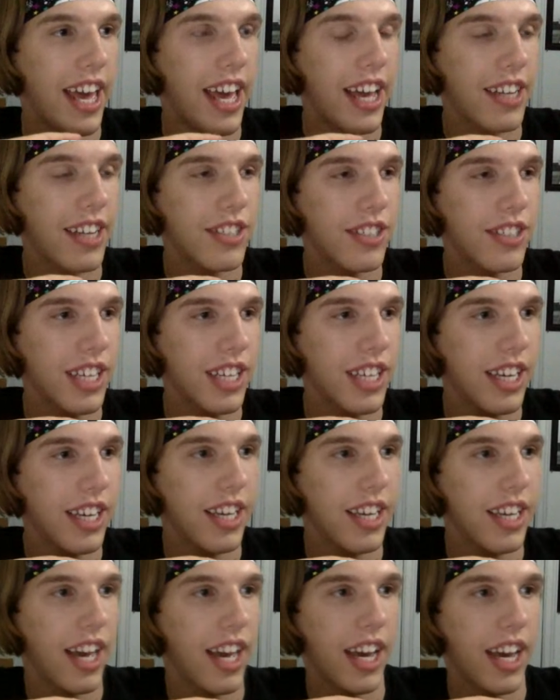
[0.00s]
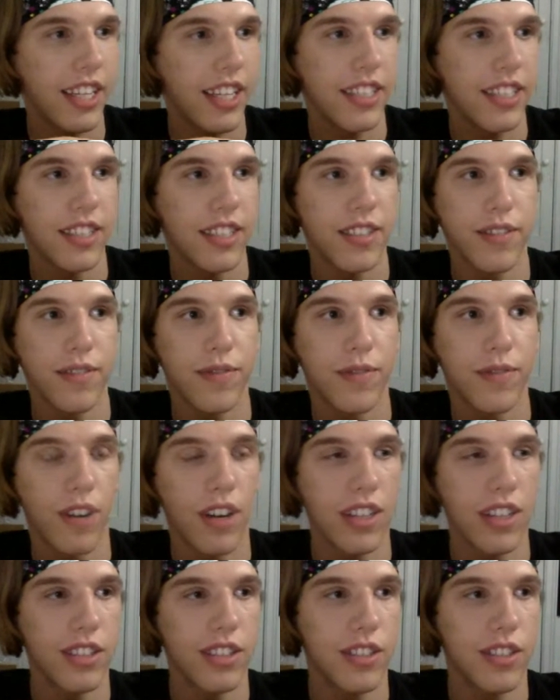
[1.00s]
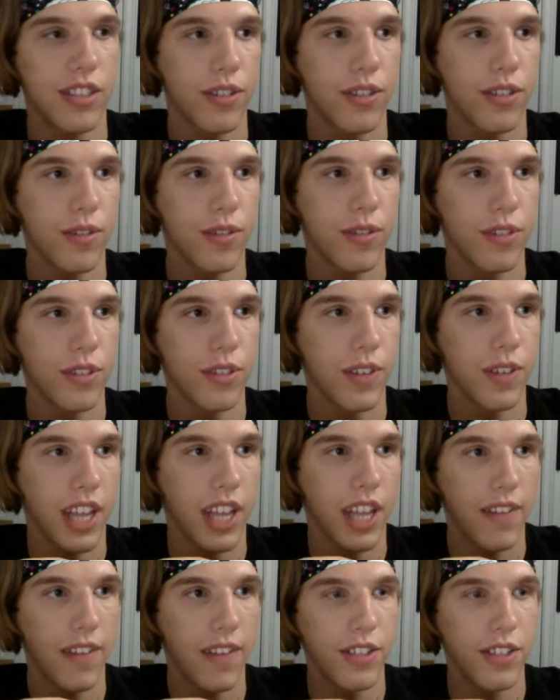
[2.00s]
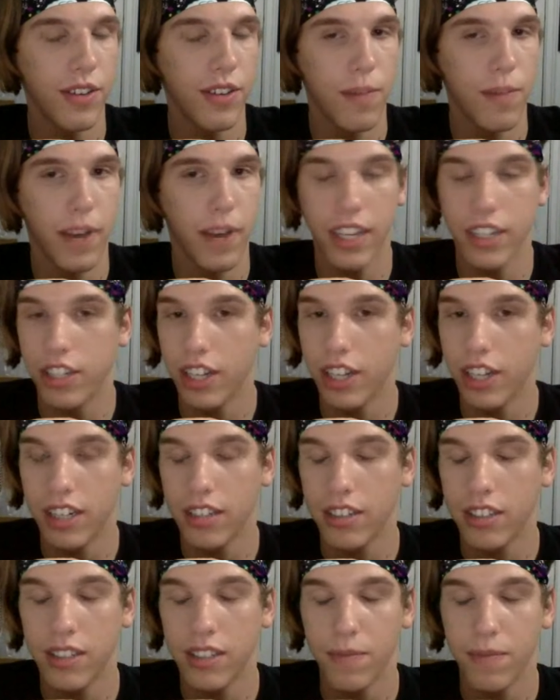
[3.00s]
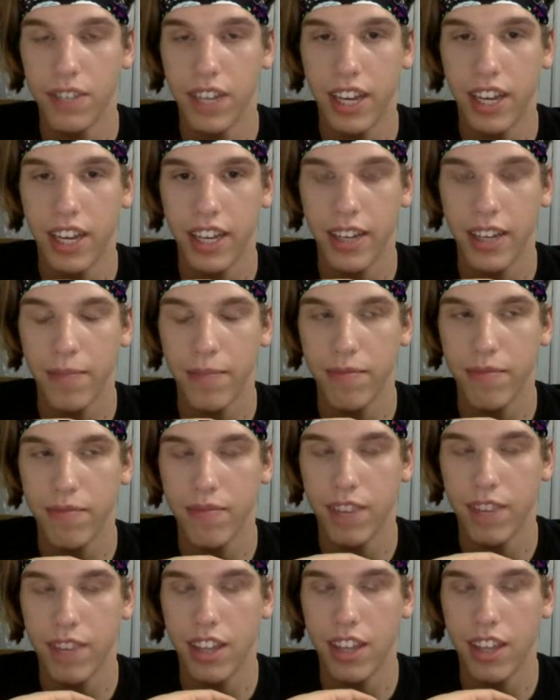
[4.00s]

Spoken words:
actually kind of want to do a live show on my channel sometime, I